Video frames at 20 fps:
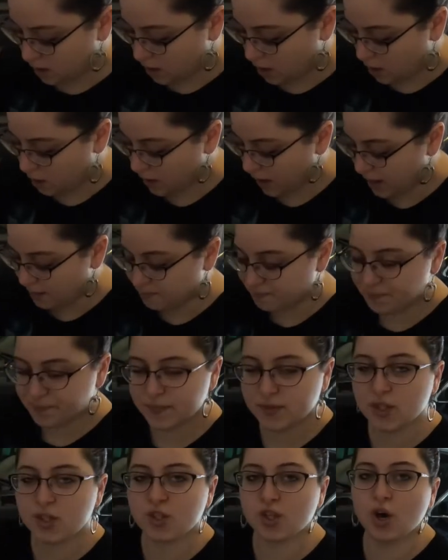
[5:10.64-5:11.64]
Okay,
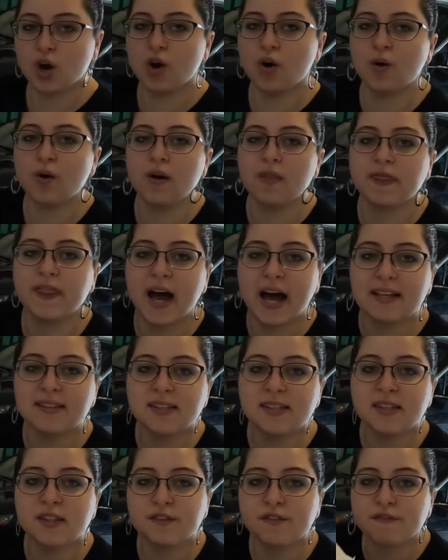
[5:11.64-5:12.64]
so
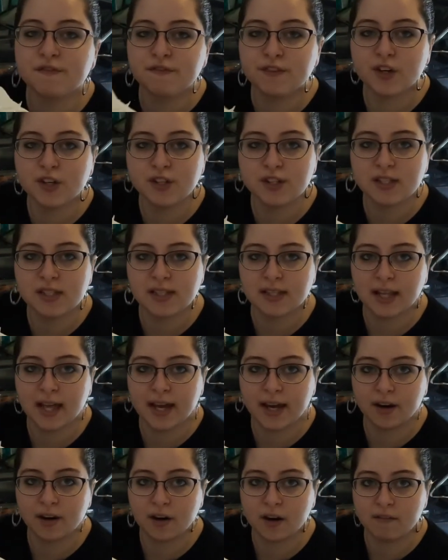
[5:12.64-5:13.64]
that's the first
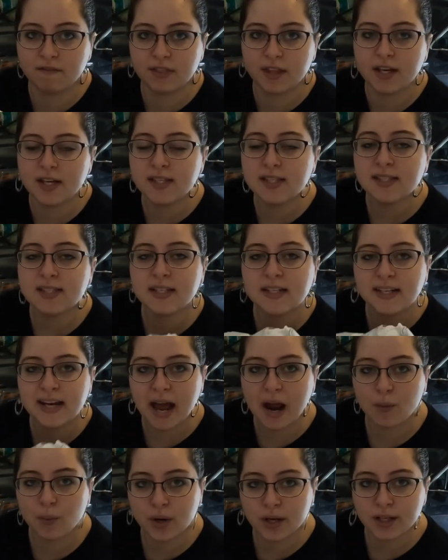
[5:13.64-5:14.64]
layer of this.
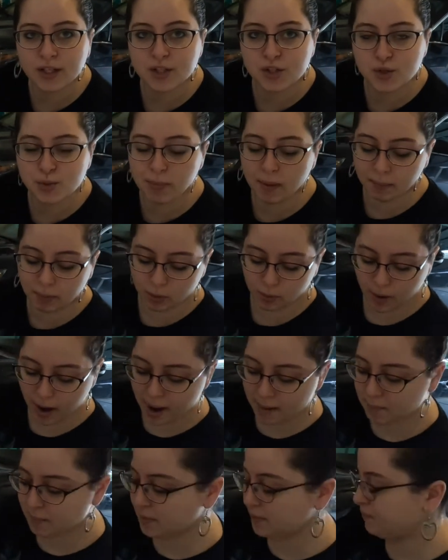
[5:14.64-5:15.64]
Now we're gonna do bubble
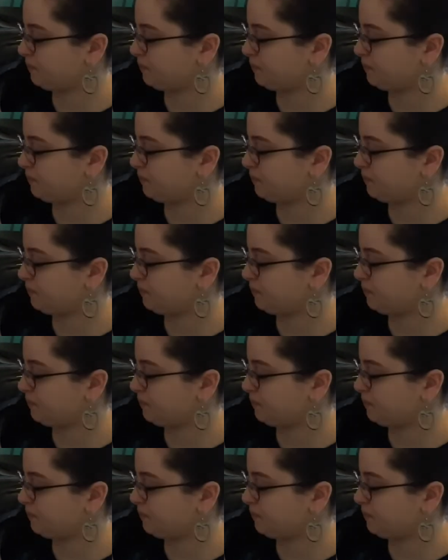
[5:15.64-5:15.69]
wrap.